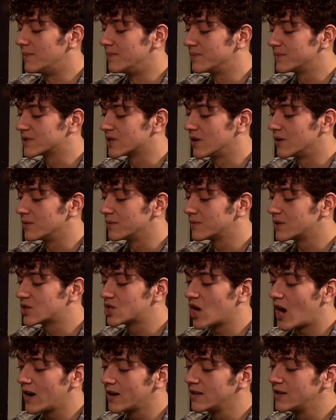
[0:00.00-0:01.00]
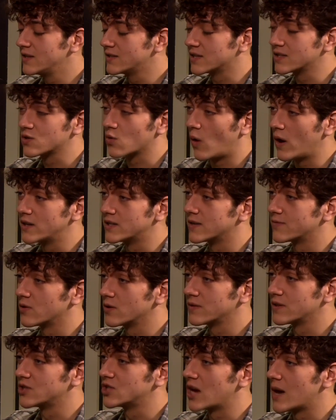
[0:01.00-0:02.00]
So the Chinese is quite
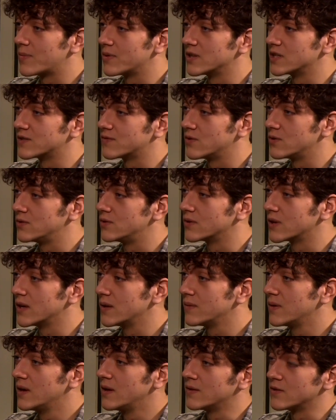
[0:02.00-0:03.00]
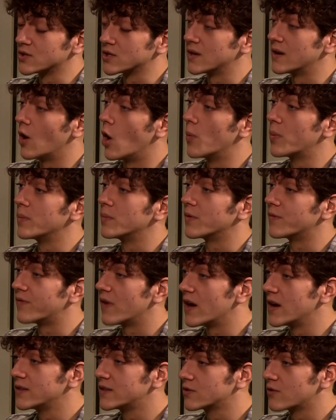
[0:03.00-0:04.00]
different than Japanese food you'll get. There's an open
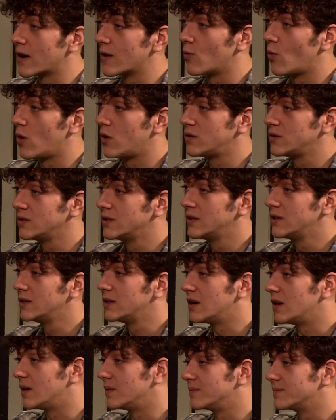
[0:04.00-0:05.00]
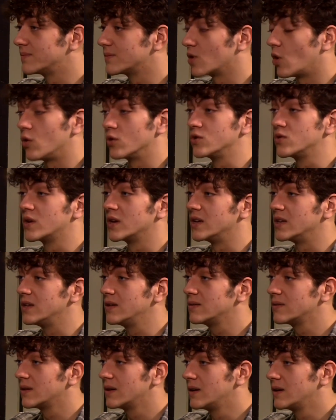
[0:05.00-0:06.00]
buffet at the Great Wall, all you can eat.
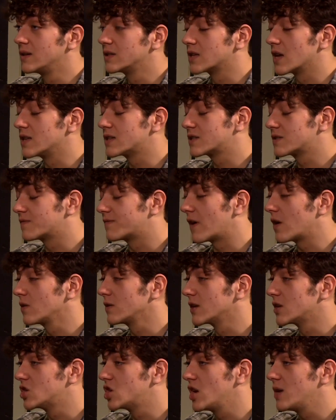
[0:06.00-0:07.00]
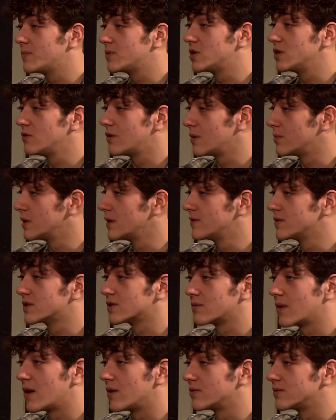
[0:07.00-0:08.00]
It's fairly cheap, too. I believe it's
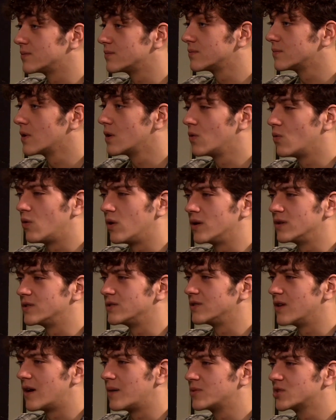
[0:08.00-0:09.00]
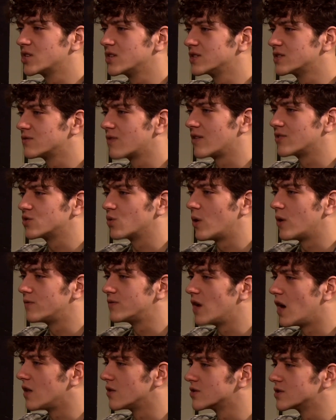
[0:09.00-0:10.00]
around, do you know how much it is? Around
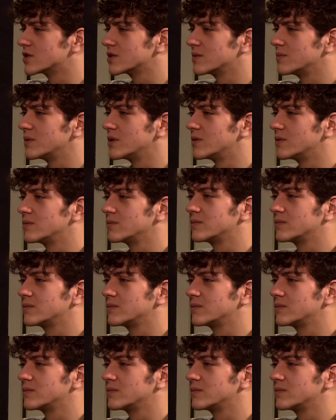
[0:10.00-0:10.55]
$12 a meal?